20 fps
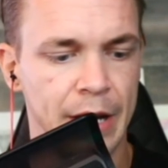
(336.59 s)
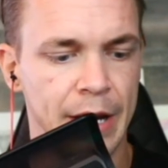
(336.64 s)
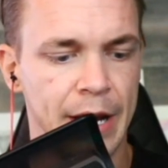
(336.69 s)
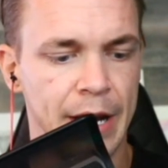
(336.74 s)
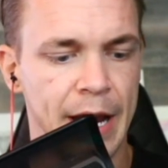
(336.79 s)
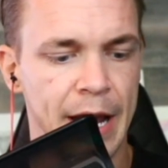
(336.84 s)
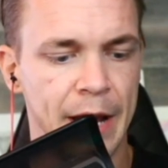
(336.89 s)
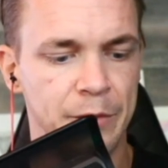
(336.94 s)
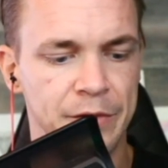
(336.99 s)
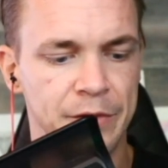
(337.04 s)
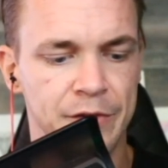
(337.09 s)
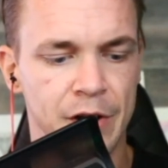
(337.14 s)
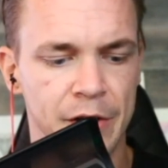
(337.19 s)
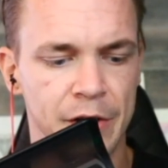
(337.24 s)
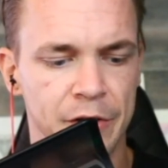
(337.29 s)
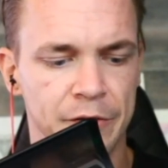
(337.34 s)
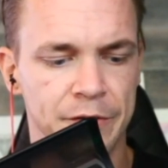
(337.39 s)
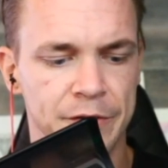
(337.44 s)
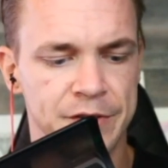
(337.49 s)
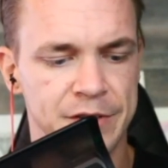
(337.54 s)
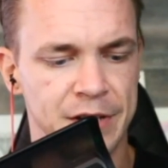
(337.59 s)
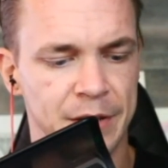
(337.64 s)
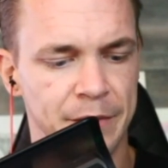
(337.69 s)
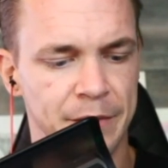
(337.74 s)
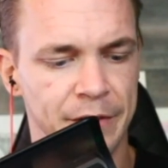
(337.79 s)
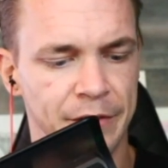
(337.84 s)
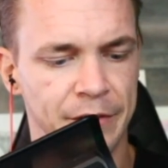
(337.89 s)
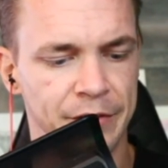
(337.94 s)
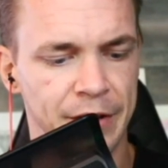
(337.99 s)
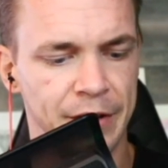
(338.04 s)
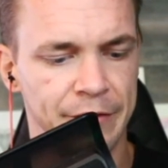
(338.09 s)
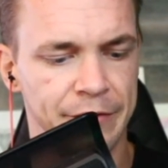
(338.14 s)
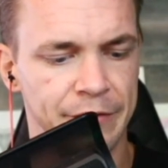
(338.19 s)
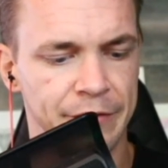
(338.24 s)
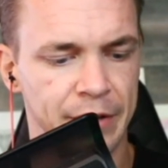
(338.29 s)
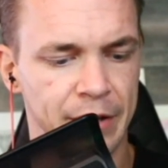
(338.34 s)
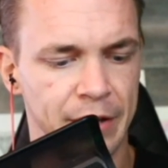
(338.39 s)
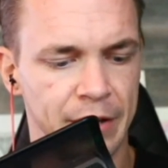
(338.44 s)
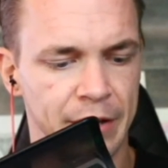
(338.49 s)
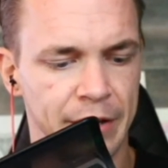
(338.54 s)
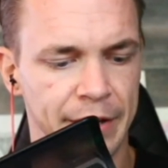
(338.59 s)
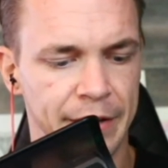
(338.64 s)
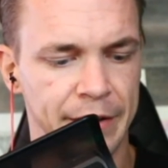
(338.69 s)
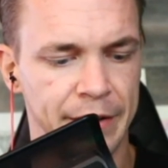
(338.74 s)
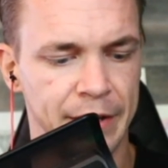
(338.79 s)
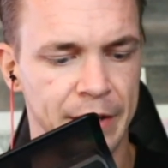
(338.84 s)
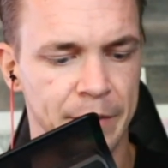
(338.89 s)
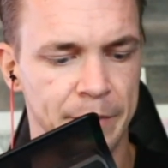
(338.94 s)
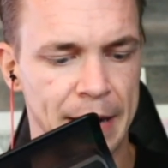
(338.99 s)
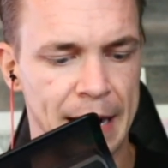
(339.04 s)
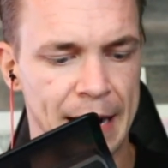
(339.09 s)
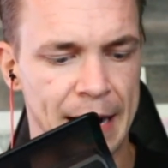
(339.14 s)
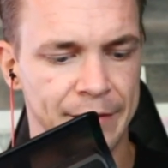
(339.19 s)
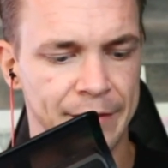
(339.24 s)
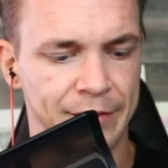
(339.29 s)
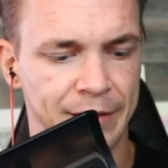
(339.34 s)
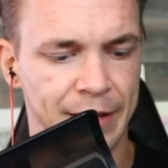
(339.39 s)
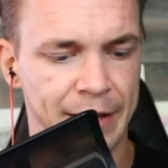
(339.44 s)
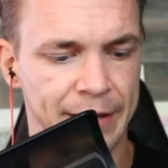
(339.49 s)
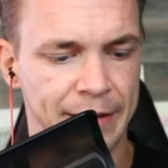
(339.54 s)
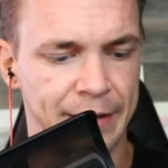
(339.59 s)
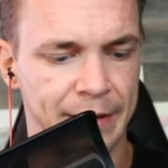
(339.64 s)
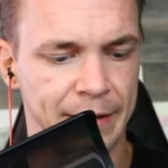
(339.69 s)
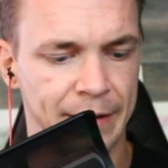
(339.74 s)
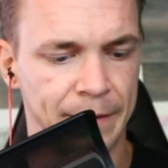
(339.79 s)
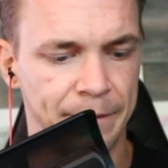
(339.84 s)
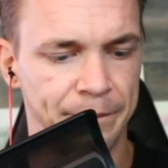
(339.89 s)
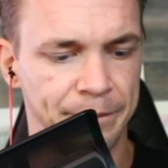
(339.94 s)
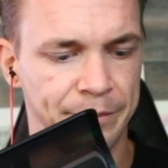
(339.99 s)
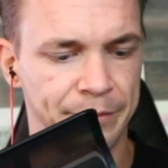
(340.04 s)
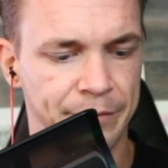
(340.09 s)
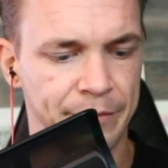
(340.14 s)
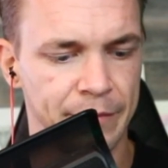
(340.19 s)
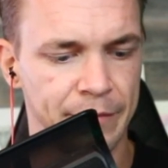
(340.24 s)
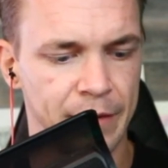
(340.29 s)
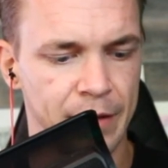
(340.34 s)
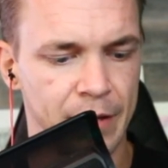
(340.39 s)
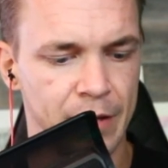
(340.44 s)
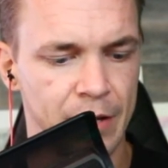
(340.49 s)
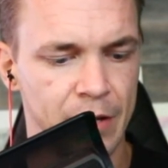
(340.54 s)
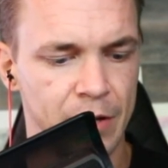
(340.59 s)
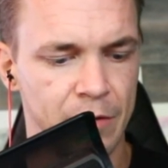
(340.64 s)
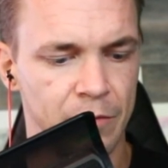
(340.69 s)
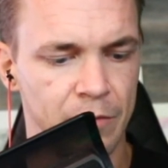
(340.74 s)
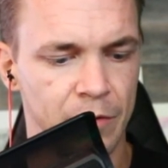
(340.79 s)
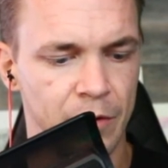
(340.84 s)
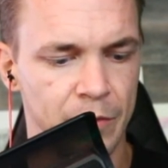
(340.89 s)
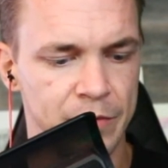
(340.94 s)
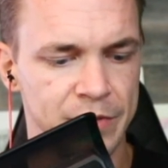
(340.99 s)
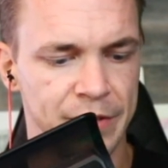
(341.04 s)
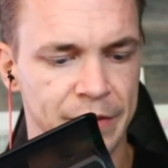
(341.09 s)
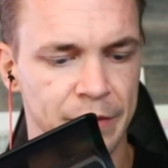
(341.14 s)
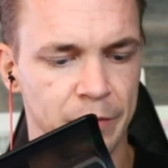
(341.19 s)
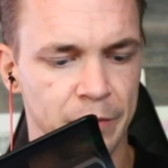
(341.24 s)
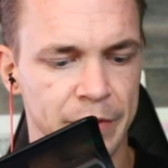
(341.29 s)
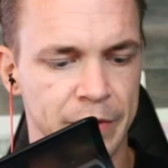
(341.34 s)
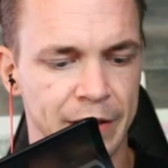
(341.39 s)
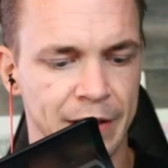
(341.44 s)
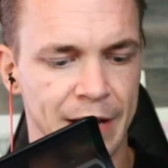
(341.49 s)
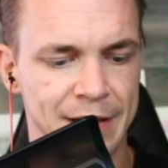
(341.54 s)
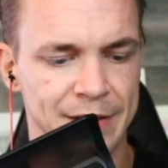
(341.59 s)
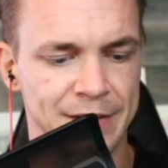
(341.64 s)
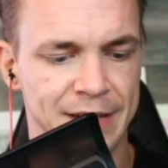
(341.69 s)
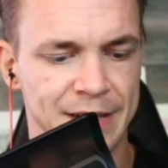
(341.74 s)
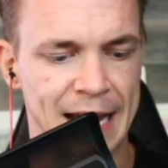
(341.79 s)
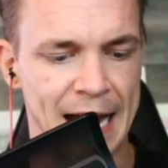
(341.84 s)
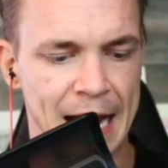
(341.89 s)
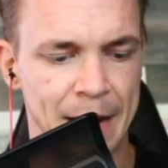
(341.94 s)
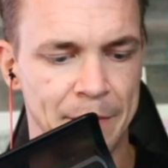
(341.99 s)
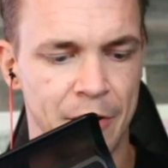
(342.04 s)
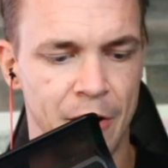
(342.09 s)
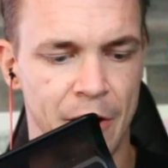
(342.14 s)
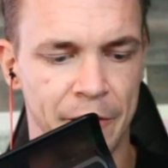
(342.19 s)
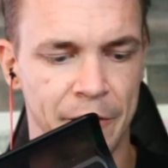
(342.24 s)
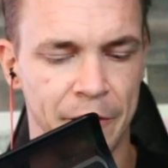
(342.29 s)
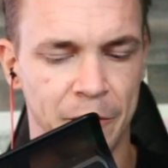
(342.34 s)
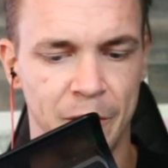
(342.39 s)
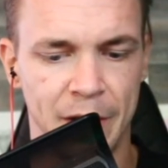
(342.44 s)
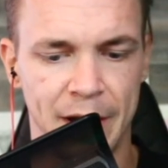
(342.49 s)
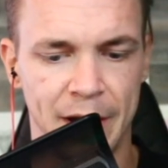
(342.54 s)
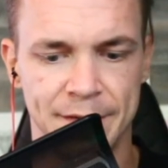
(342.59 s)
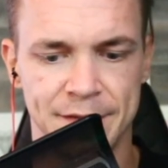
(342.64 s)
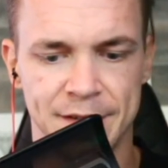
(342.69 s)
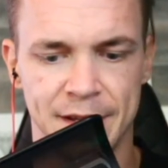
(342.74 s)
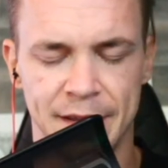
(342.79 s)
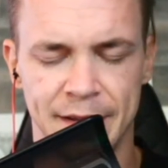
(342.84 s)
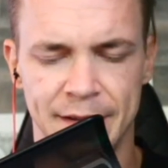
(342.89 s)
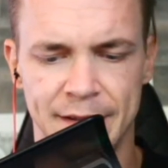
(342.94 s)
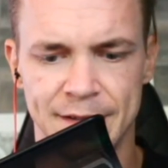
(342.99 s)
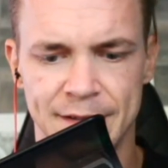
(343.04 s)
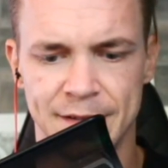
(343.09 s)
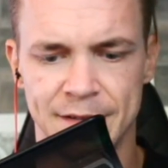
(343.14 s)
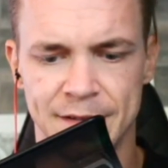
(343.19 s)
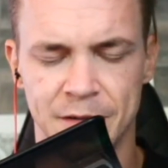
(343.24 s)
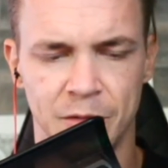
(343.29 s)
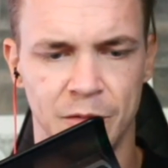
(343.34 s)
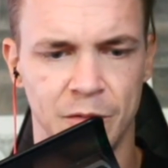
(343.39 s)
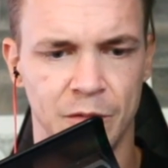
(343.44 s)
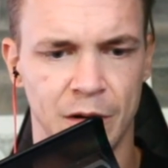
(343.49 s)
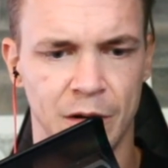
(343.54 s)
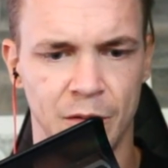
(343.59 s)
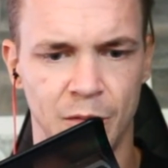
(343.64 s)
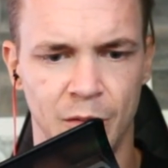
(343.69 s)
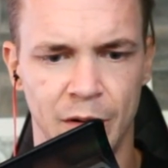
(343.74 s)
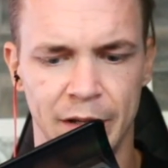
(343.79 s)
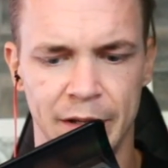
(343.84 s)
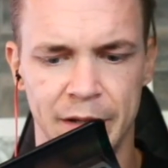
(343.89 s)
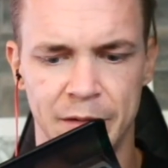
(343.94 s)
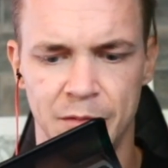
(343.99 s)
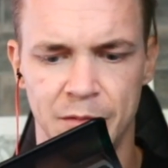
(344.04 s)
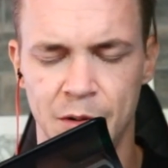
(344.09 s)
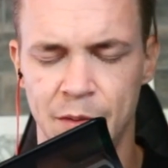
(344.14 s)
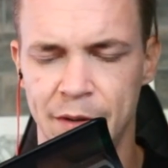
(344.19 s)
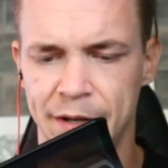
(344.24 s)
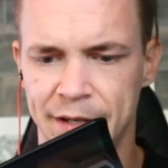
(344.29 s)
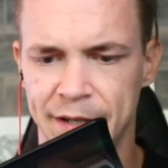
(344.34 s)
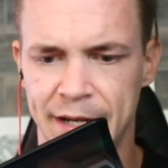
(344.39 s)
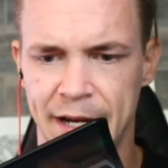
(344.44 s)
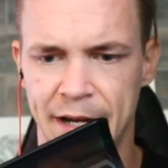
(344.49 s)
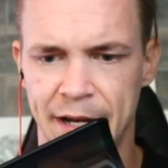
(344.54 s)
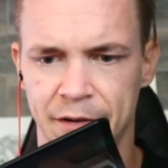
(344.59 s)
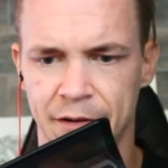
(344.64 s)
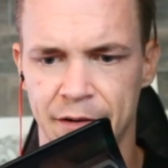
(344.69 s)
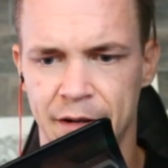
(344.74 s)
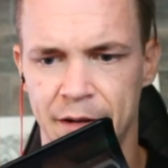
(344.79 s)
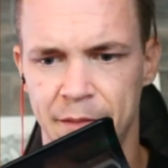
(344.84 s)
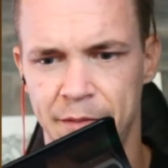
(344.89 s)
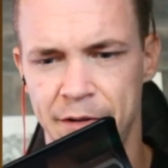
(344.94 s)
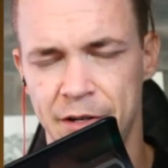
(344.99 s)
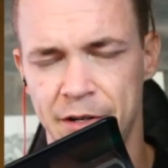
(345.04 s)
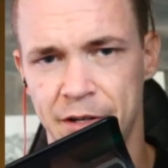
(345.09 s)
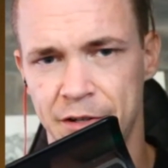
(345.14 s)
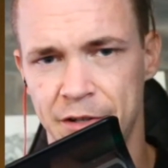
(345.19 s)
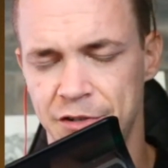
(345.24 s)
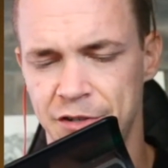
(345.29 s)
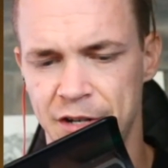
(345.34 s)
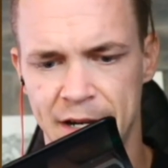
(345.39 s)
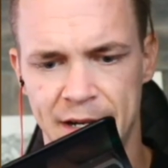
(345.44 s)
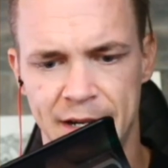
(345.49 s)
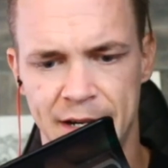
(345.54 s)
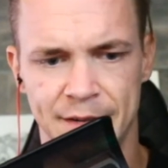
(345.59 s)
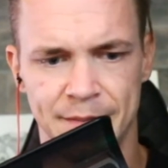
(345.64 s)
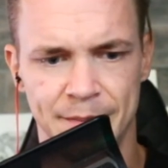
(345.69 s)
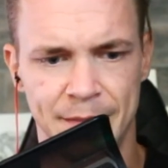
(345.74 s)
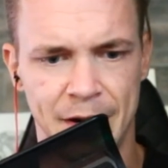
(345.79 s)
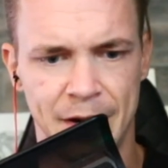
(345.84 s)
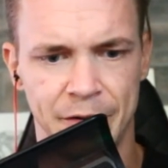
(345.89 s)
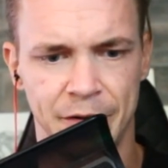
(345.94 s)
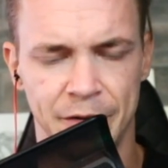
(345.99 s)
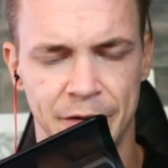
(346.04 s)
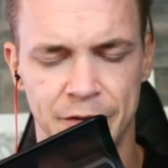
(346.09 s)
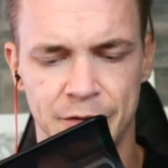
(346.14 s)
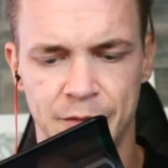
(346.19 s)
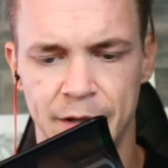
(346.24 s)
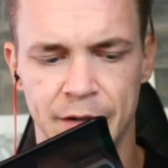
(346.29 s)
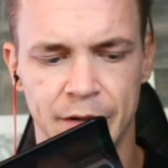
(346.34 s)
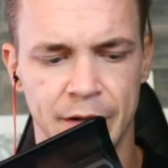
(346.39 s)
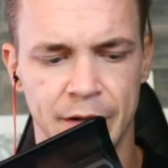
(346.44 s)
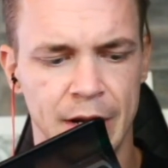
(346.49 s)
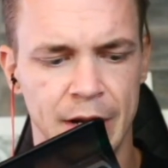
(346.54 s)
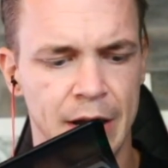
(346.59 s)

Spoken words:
And we've gone over some of the stuff in the past, like where was it? The realized cap hodl waves. I think this is a Willy Woo indicator. You can check him out on Twitter.